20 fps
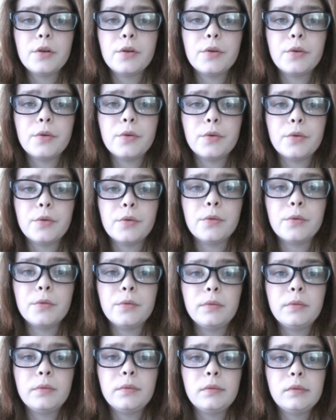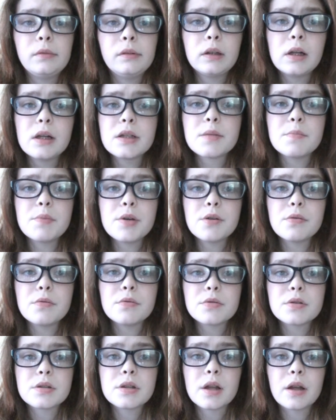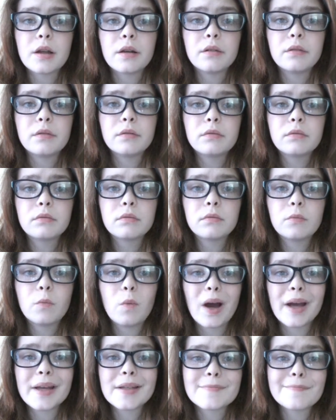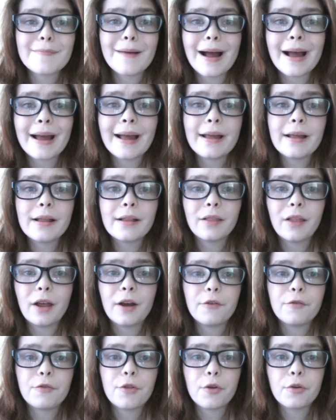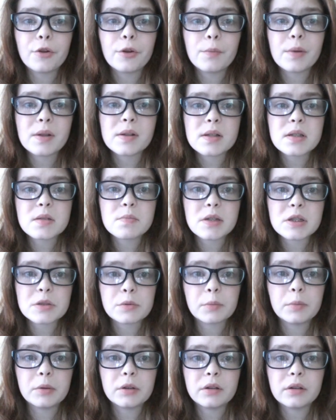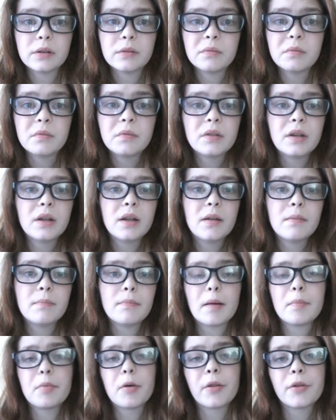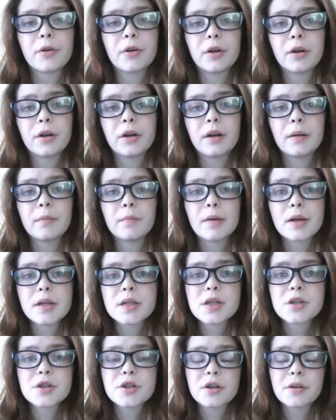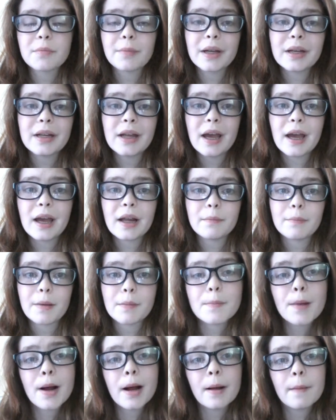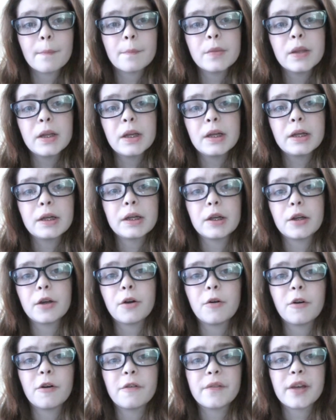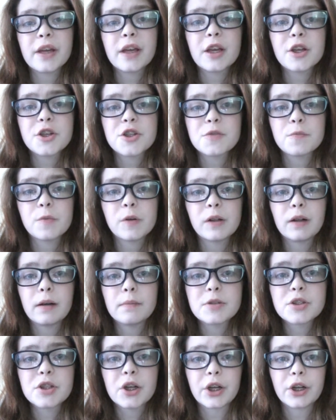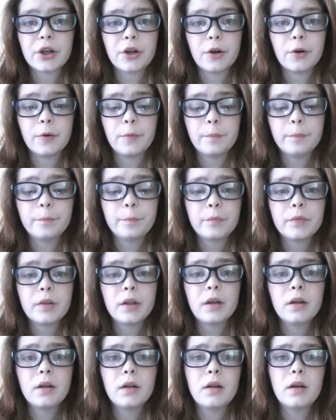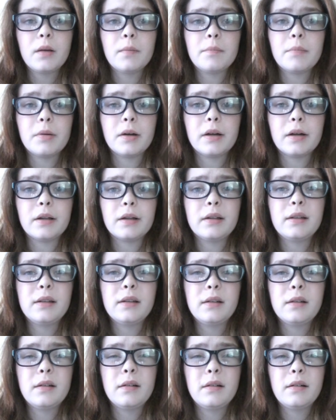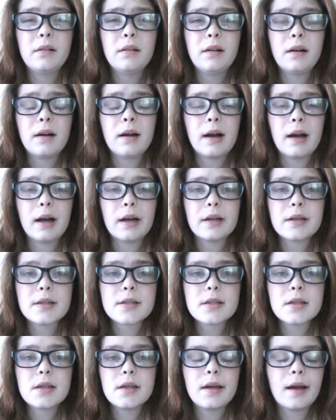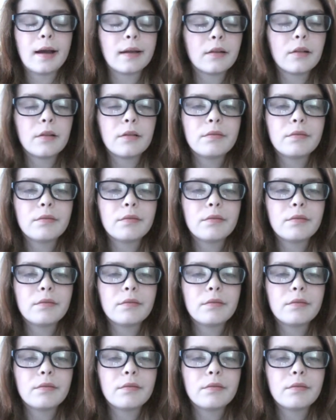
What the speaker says: who is abused, and why is my life the only one that's miserable, and my brother and my sister and my dad and my mom can go on vacation while I'm stuck at home? But honestly, I